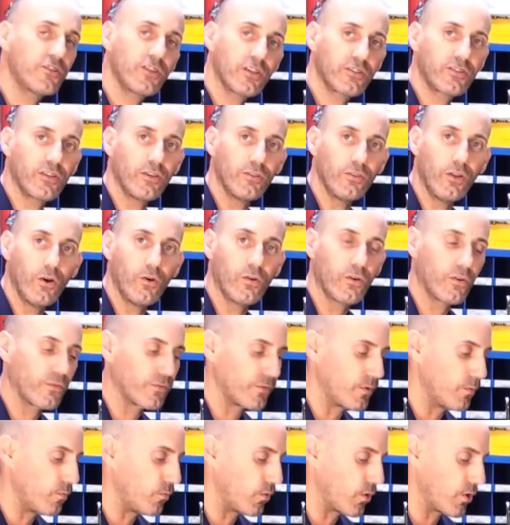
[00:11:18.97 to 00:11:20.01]
just a loaner
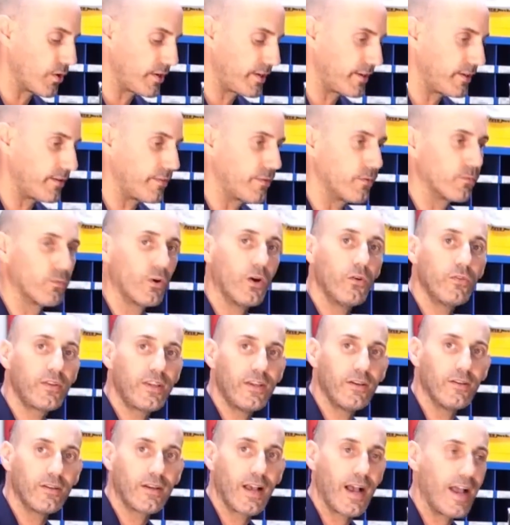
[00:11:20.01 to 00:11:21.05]
from work. The
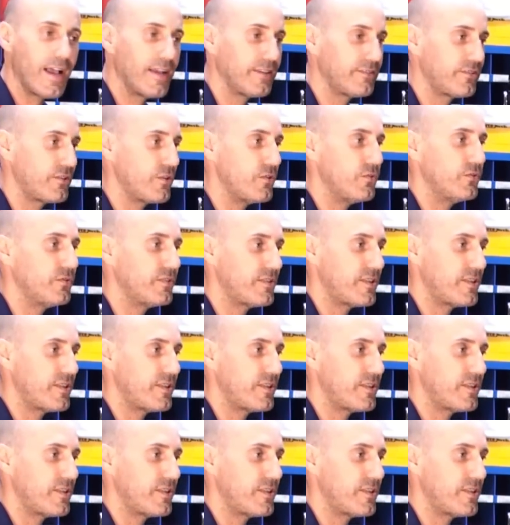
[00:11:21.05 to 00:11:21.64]
Roadkill guys use